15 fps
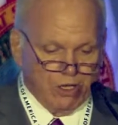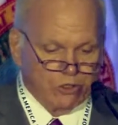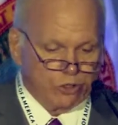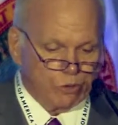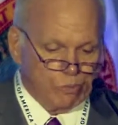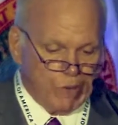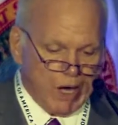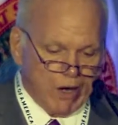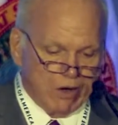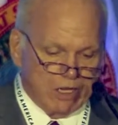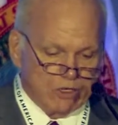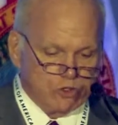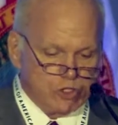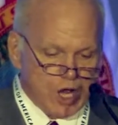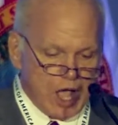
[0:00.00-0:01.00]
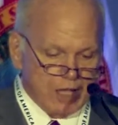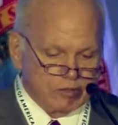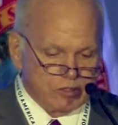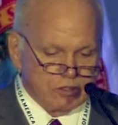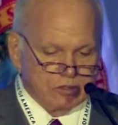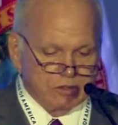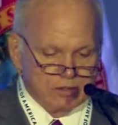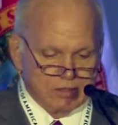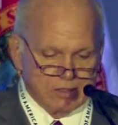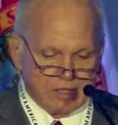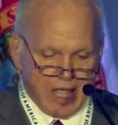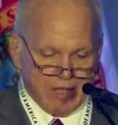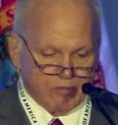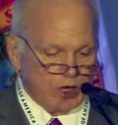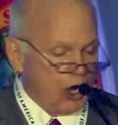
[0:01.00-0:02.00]
to Marion Johnson,
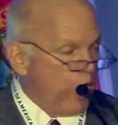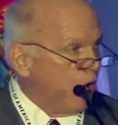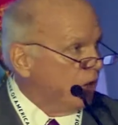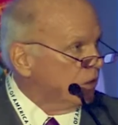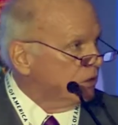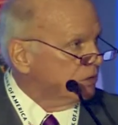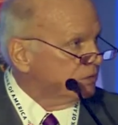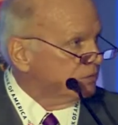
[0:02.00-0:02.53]
David Hart,